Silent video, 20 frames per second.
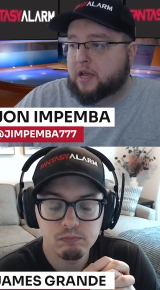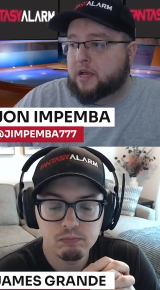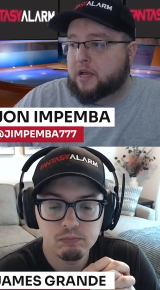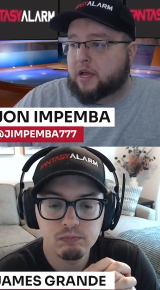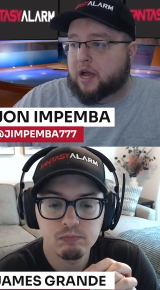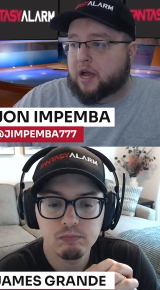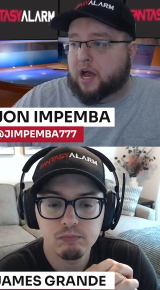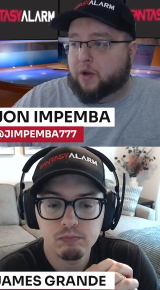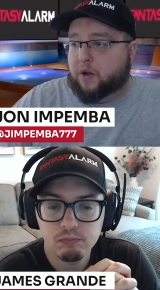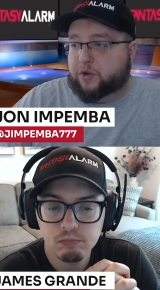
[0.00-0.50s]

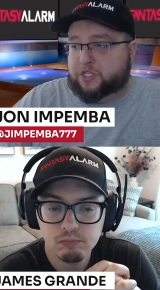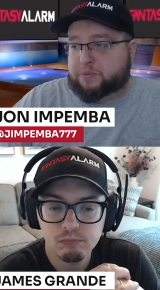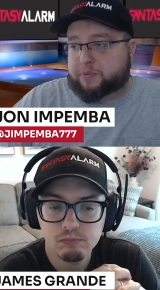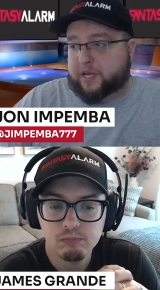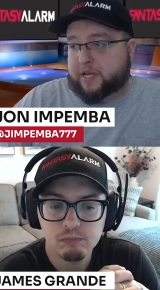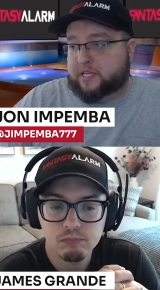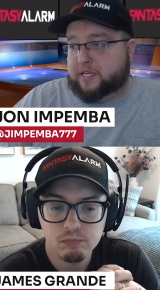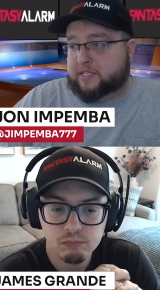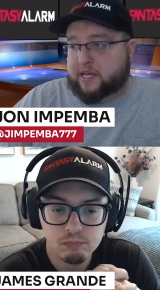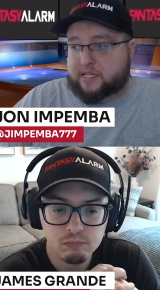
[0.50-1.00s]
Speaker 1: which
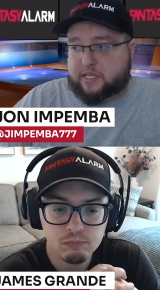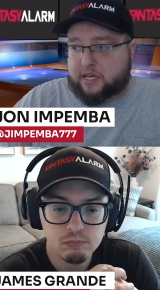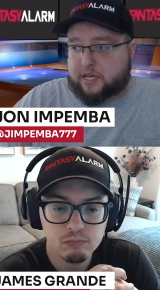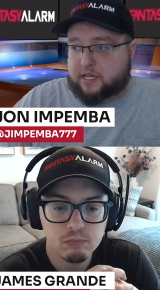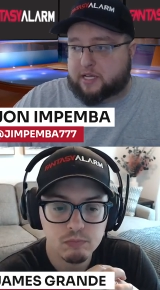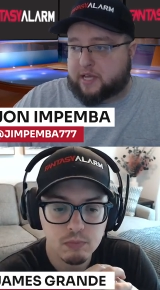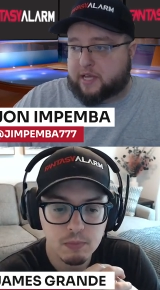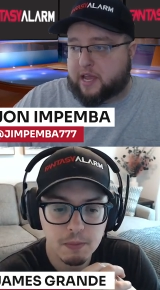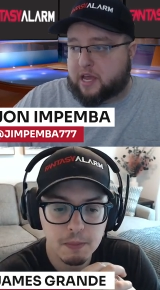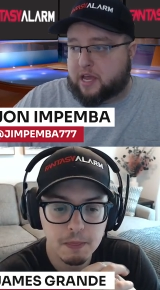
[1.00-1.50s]
plays nicely
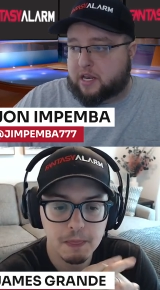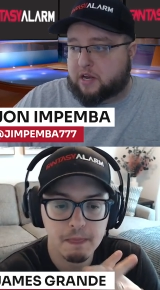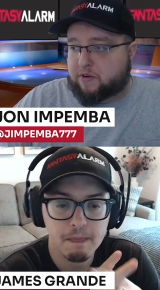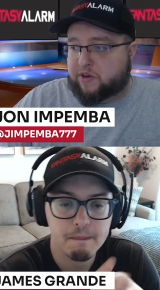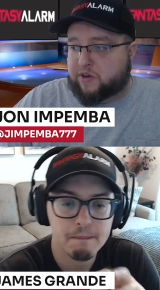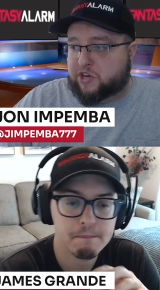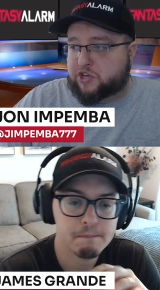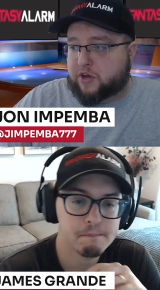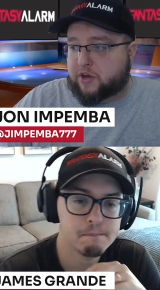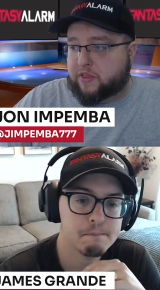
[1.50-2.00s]
because they hit near
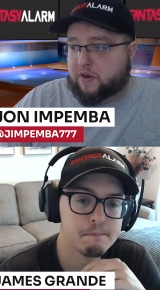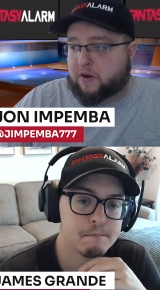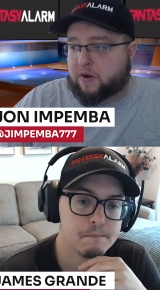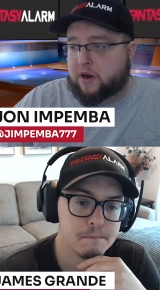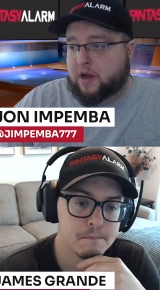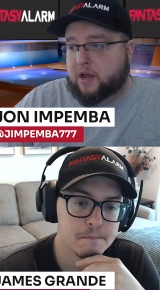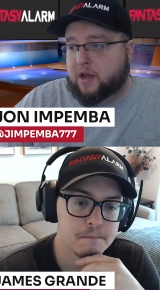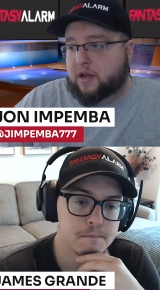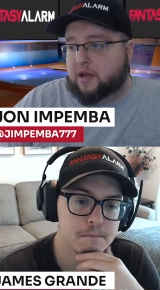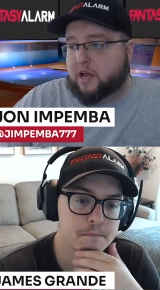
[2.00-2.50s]
each other.
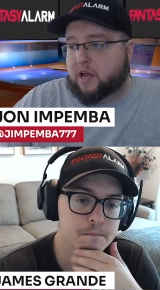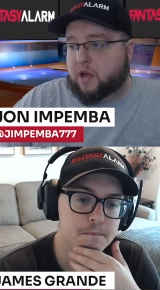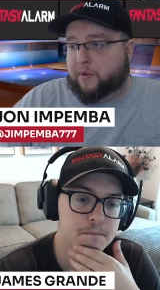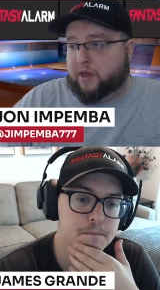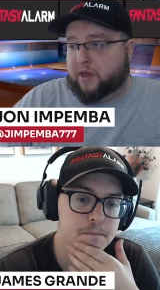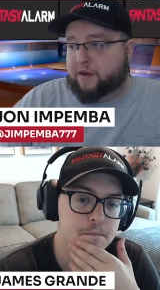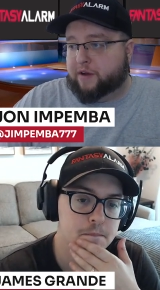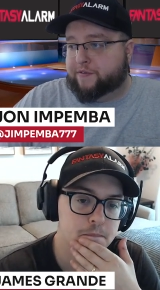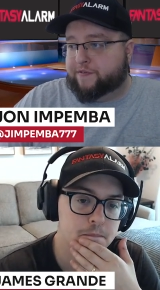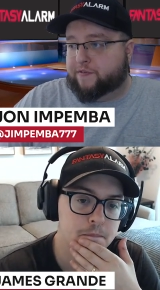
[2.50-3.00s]
We
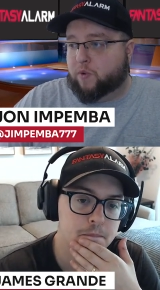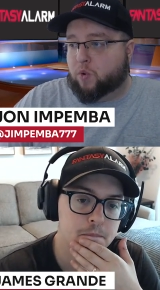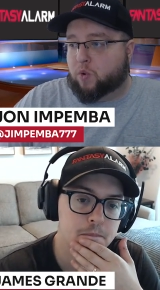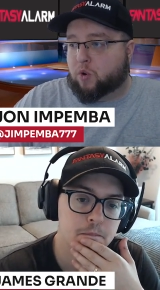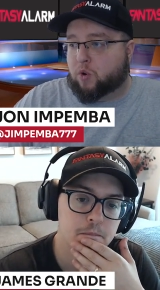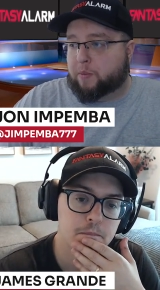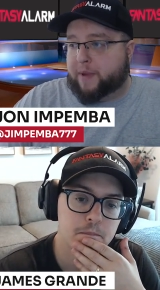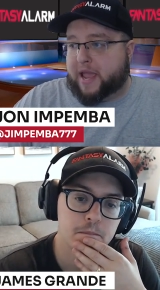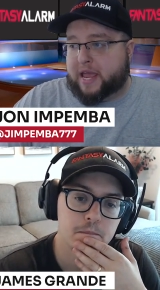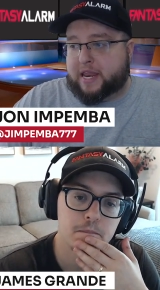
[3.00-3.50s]
got a
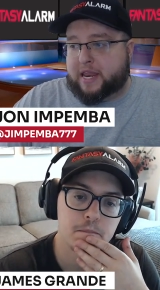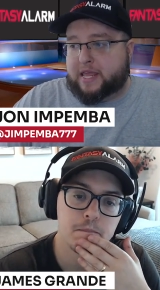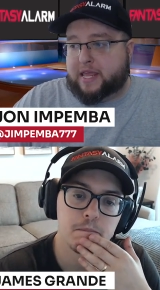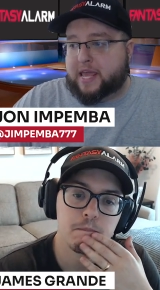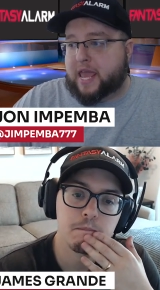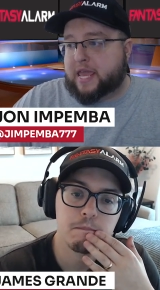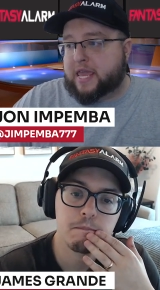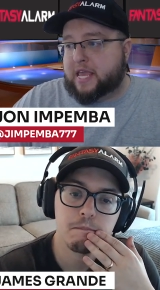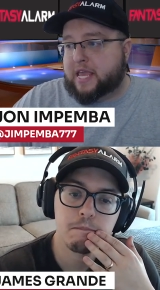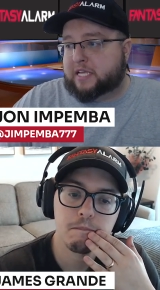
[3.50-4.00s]
4-man
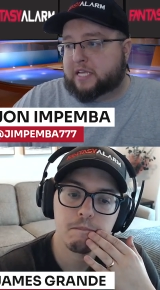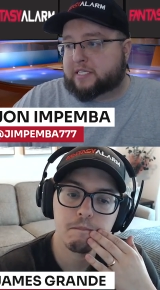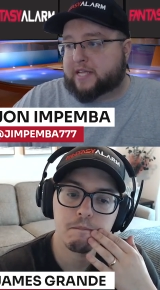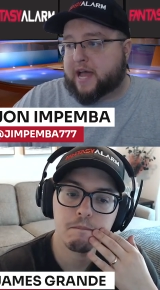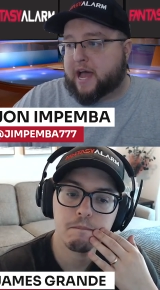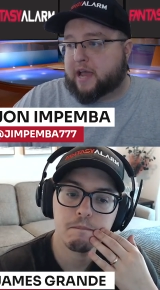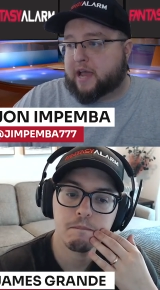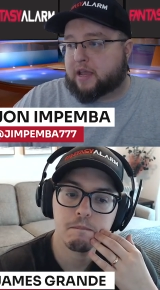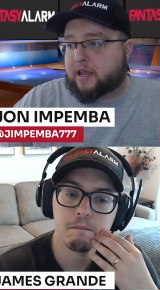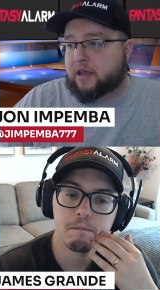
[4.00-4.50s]
Yankee
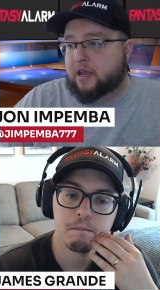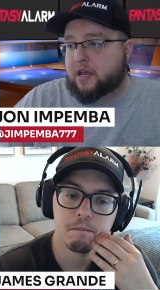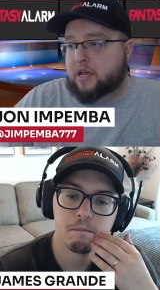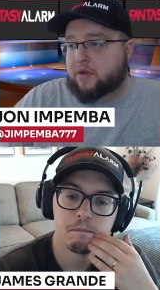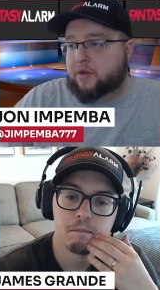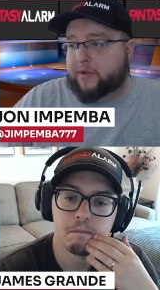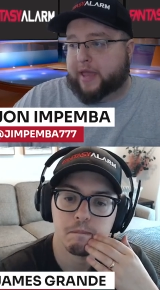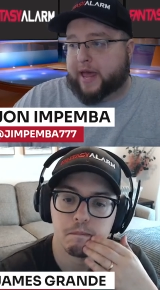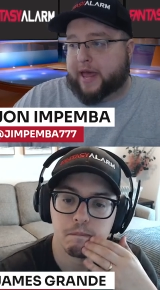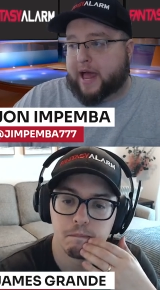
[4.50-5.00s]
stack.
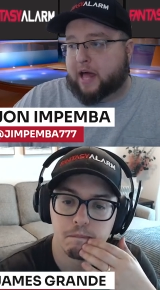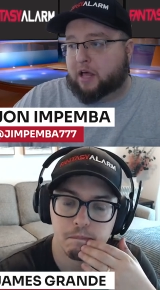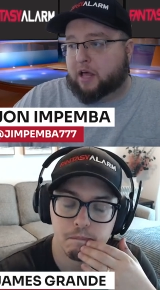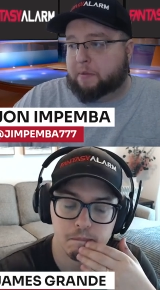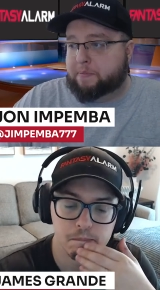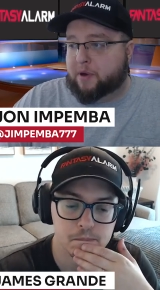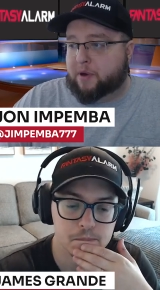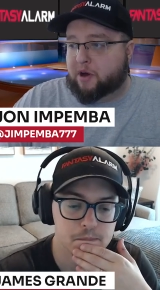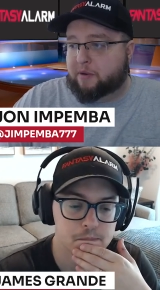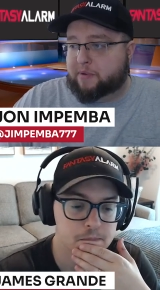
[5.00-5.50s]
We got
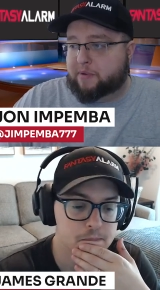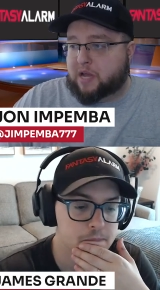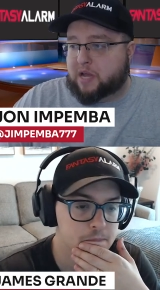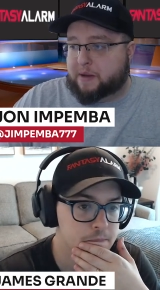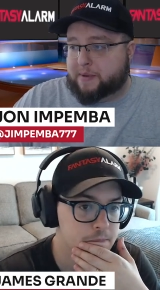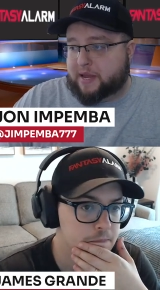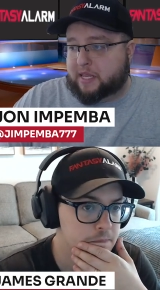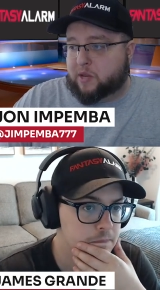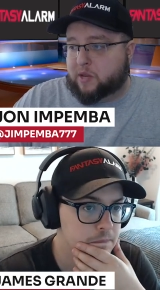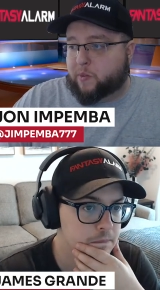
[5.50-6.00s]
Alec Bohm
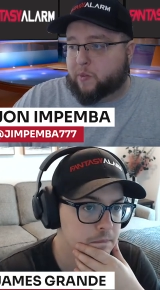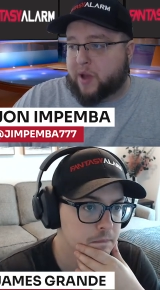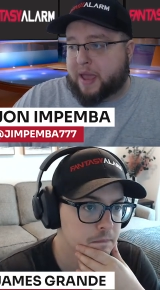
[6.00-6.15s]
coming in the way